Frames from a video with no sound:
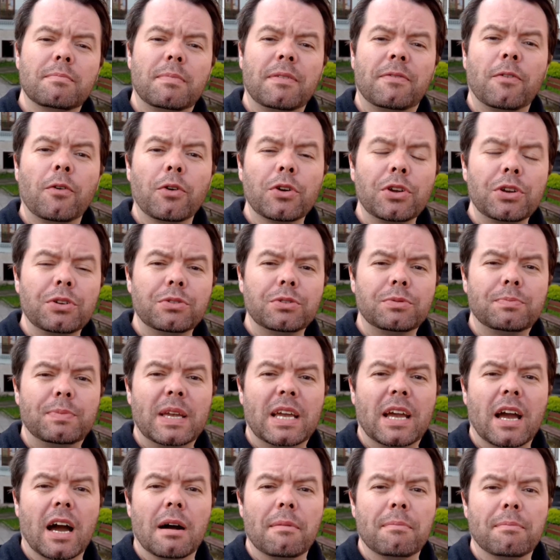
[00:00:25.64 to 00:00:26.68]
before you
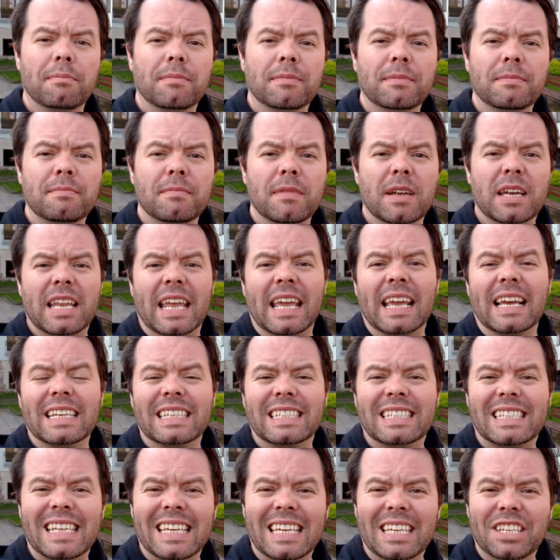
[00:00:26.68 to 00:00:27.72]
become an
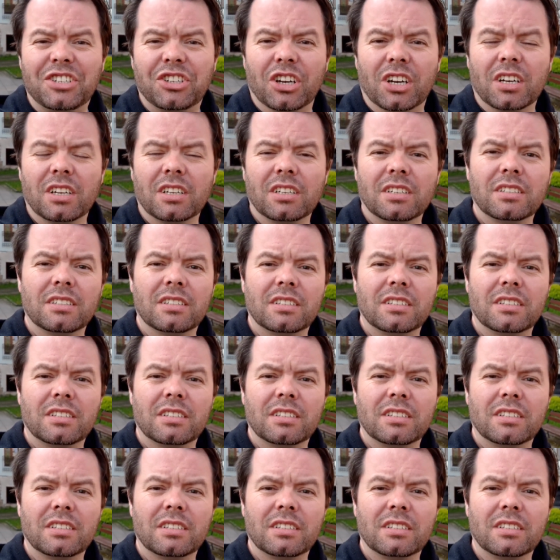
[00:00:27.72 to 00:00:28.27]
English teacher,